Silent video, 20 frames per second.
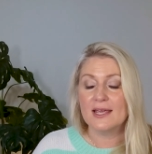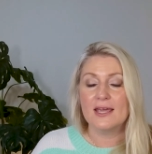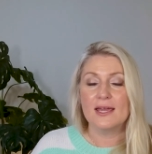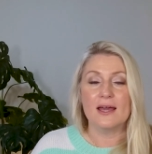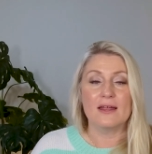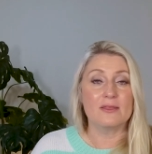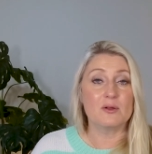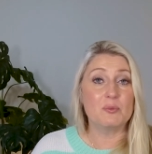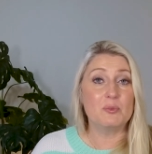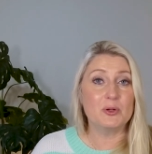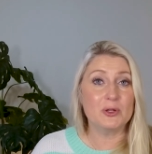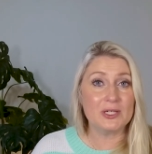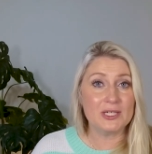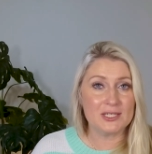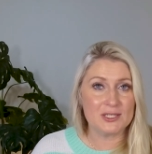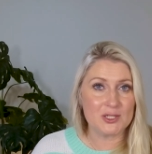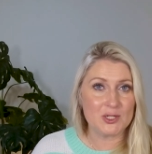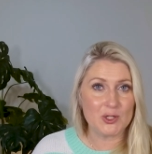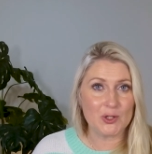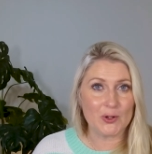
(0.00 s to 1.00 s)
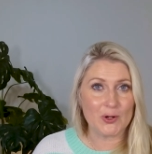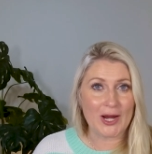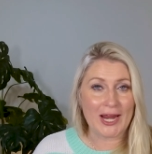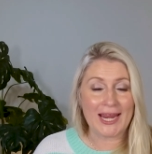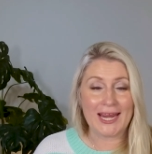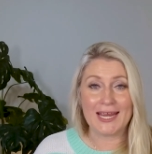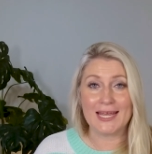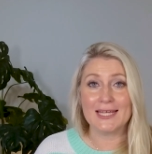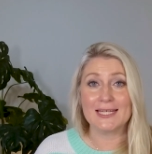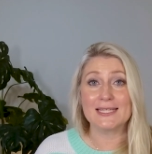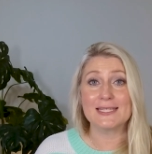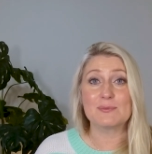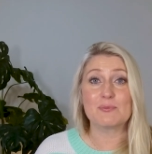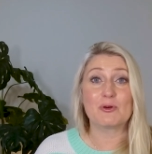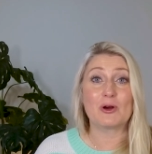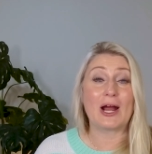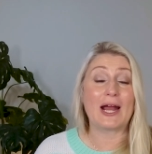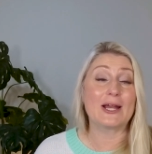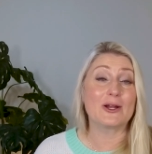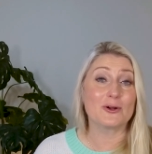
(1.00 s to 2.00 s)
the book into your hands
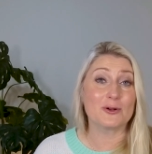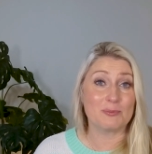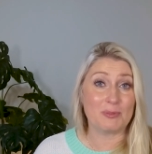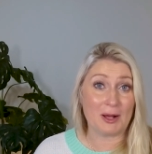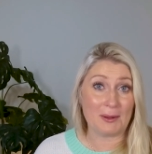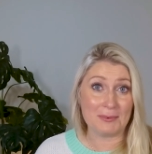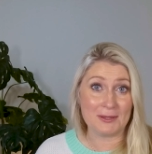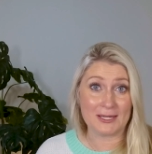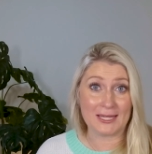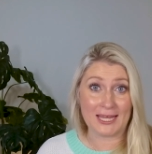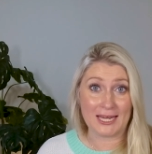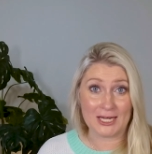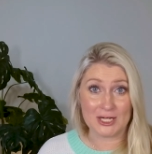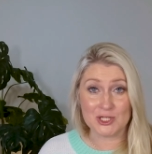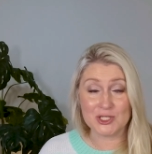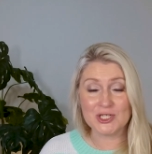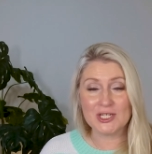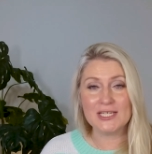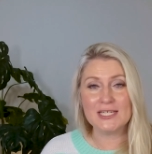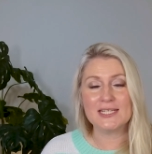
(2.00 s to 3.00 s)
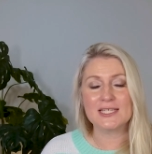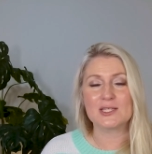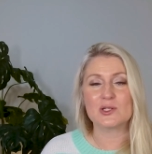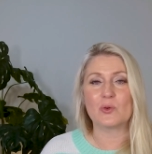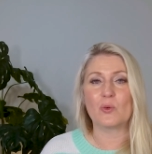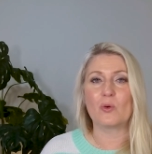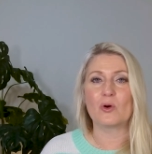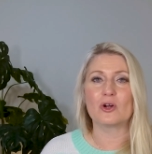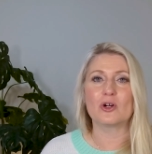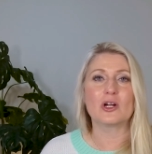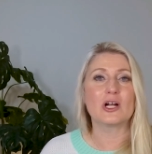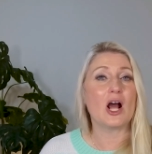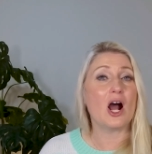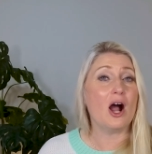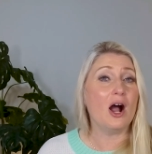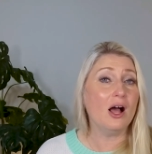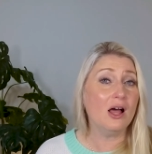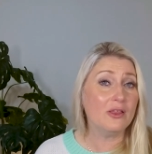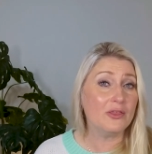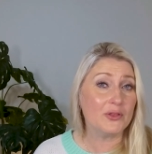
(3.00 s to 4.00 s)
prior to publication, is to order an
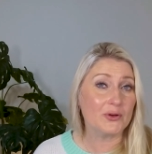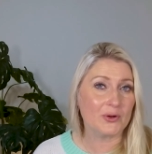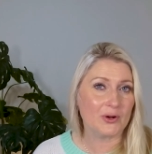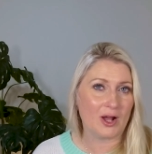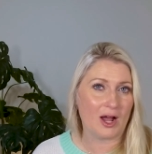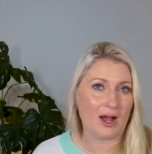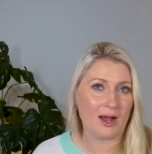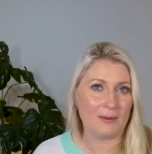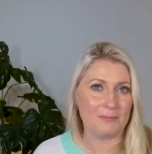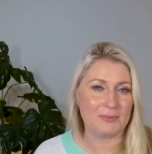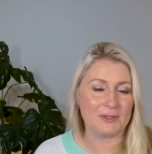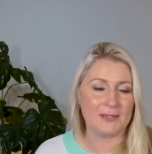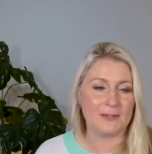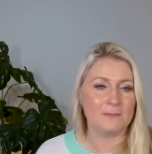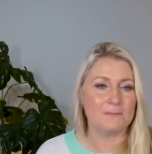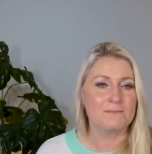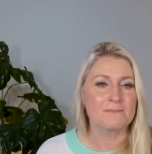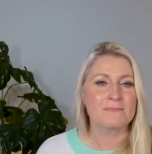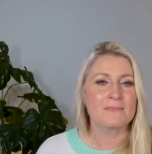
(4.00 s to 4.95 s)
author copy.